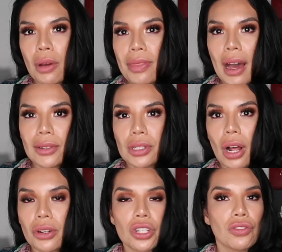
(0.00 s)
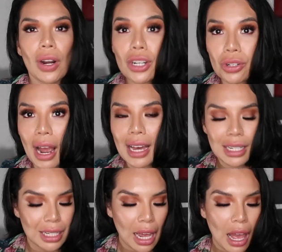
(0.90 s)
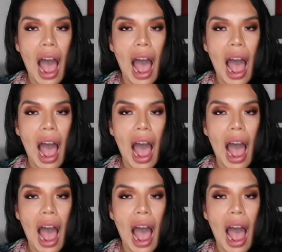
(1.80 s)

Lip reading: to $1,000 for a dress,